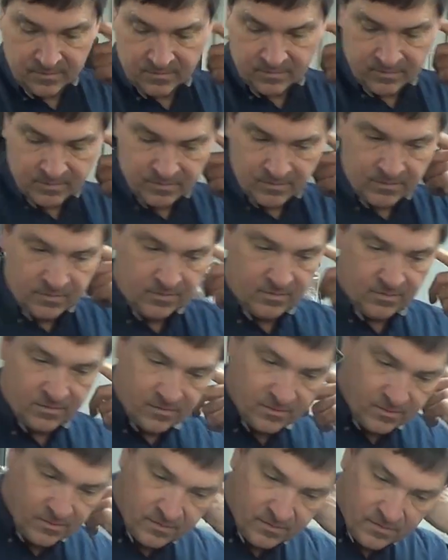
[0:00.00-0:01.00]
for problems, is
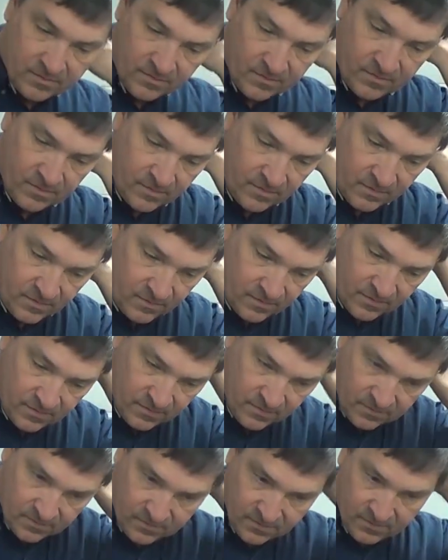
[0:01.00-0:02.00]
you unplug and
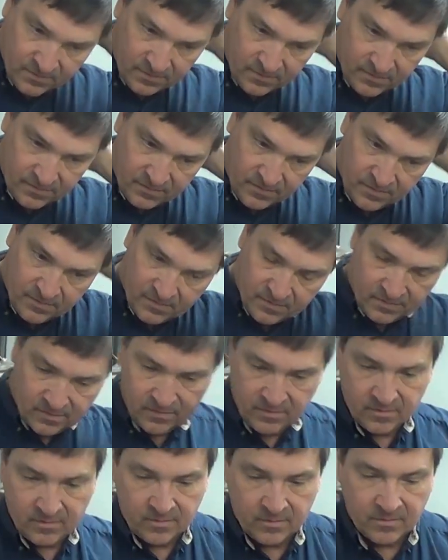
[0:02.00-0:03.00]
plug connectors back in
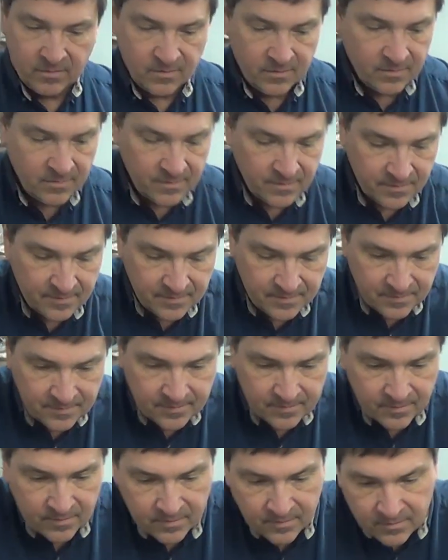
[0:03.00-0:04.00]
to look for
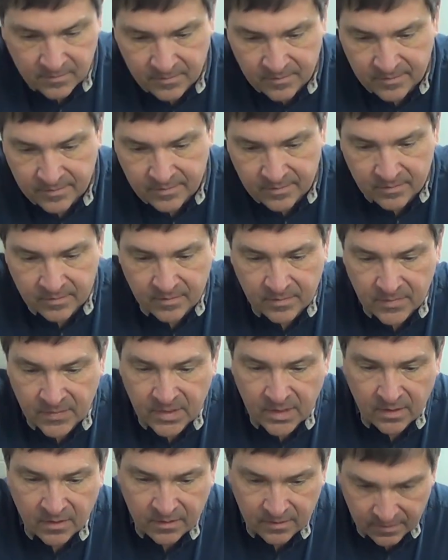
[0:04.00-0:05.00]
oxidation there and
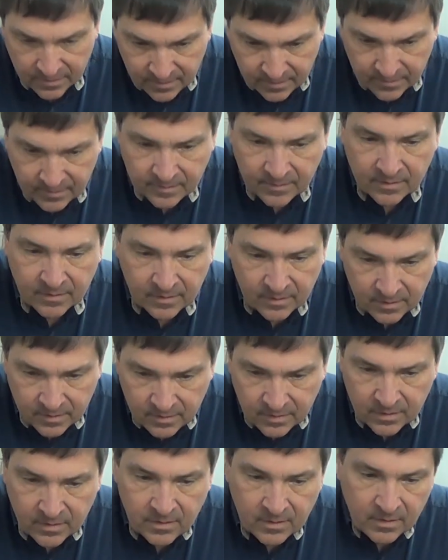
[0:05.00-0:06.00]
to find that
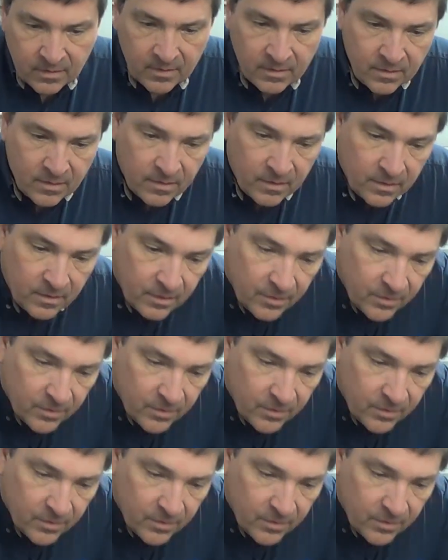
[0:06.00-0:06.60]
that's the problem.